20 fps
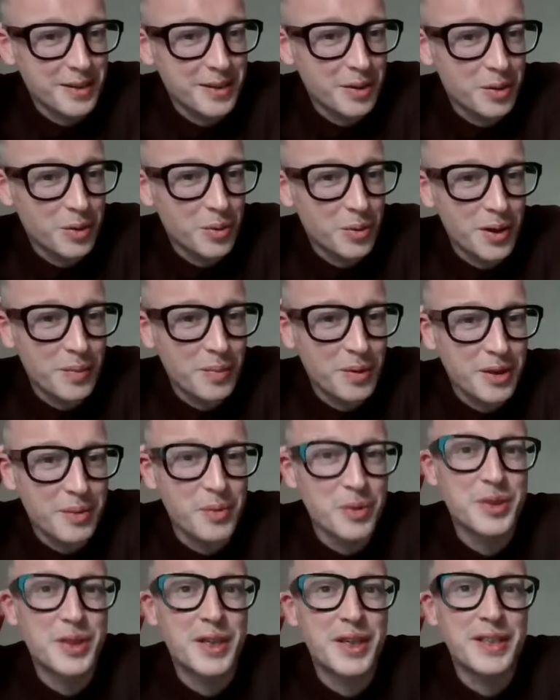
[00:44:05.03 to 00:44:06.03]
You don't want to be the
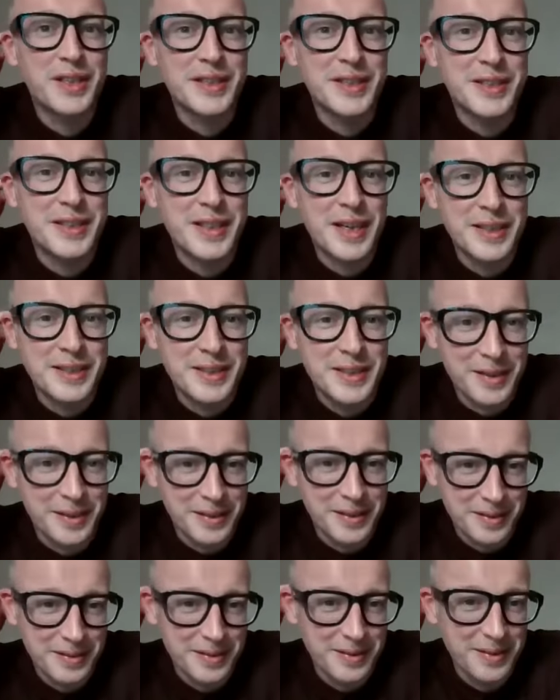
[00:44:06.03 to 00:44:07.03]
most
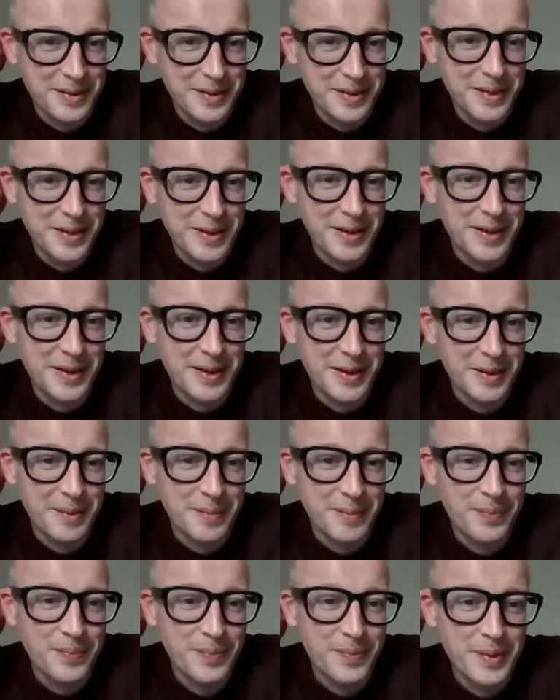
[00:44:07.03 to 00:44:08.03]
consistent
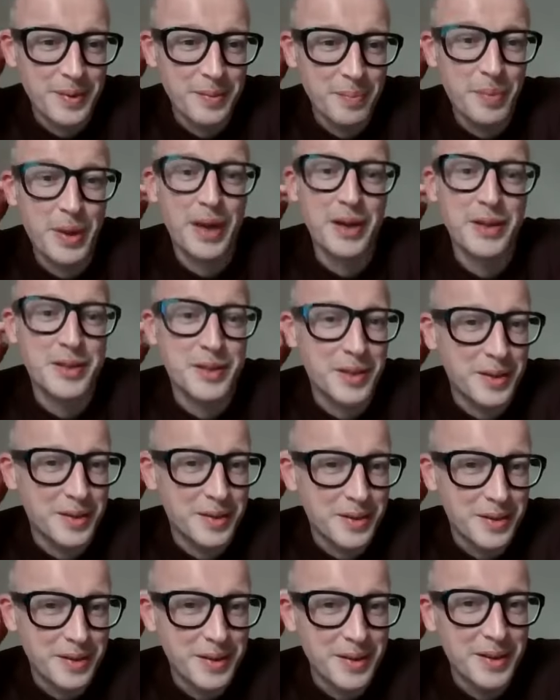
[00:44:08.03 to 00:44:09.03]

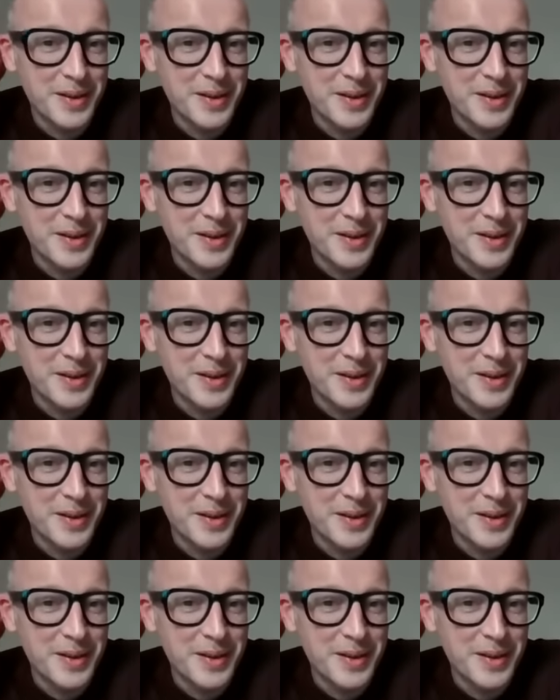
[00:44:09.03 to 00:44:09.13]
person.